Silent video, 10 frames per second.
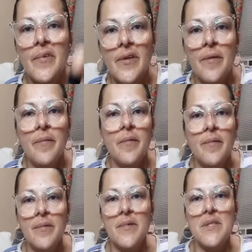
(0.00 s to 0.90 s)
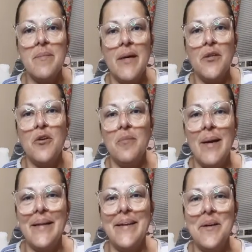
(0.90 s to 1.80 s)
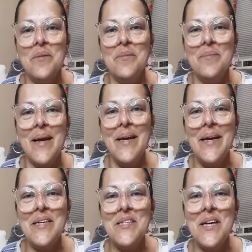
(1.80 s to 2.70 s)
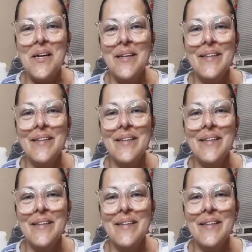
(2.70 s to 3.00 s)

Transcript: See my dog back there. Hi, Nisha.